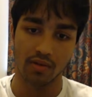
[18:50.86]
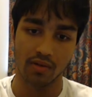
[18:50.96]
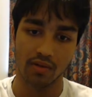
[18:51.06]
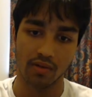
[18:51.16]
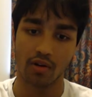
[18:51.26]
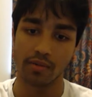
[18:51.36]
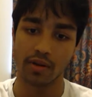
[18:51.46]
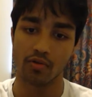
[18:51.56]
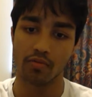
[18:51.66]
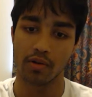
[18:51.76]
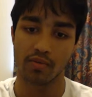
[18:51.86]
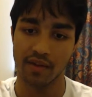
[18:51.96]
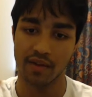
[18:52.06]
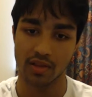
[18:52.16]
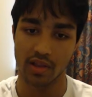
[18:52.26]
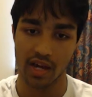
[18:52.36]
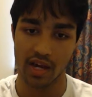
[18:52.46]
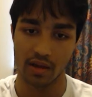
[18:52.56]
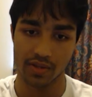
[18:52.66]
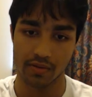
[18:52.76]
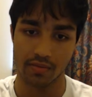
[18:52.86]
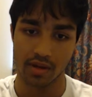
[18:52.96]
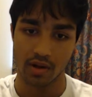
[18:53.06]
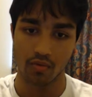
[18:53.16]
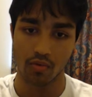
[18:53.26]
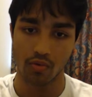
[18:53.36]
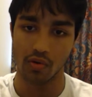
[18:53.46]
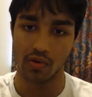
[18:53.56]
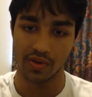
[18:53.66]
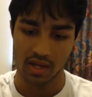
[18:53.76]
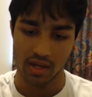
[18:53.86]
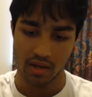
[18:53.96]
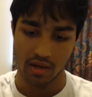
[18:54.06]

our homecoming group, but we have to lay down some rules.